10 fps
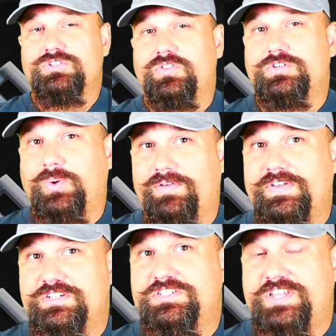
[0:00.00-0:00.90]
So the
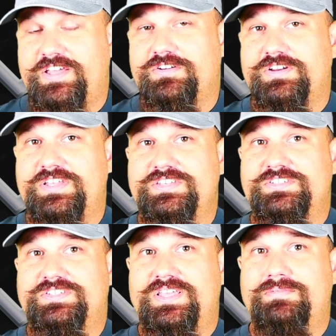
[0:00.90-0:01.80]
12-inch standard
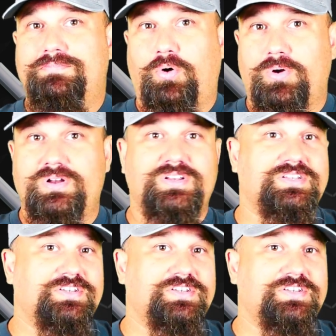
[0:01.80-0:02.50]
is important,